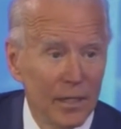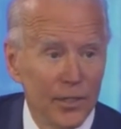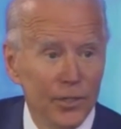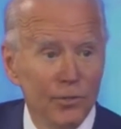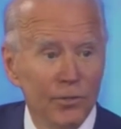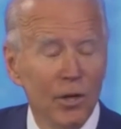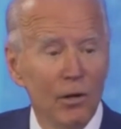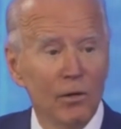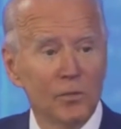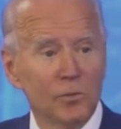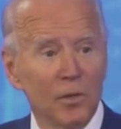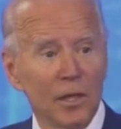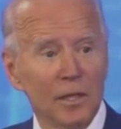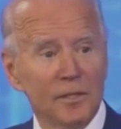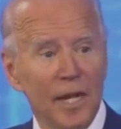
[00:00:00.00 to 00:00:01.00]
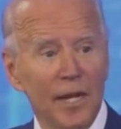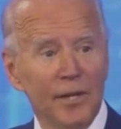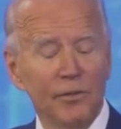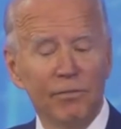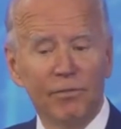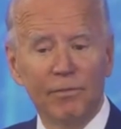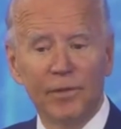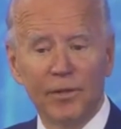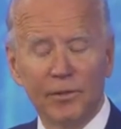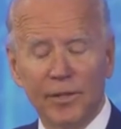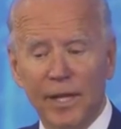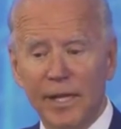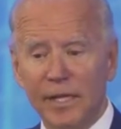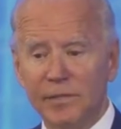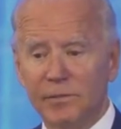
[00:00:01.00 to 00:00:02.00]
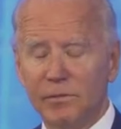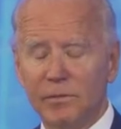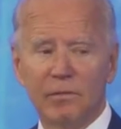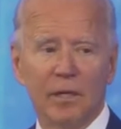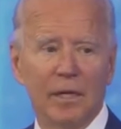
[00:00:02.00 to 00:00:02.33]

You know as well as I do from your days,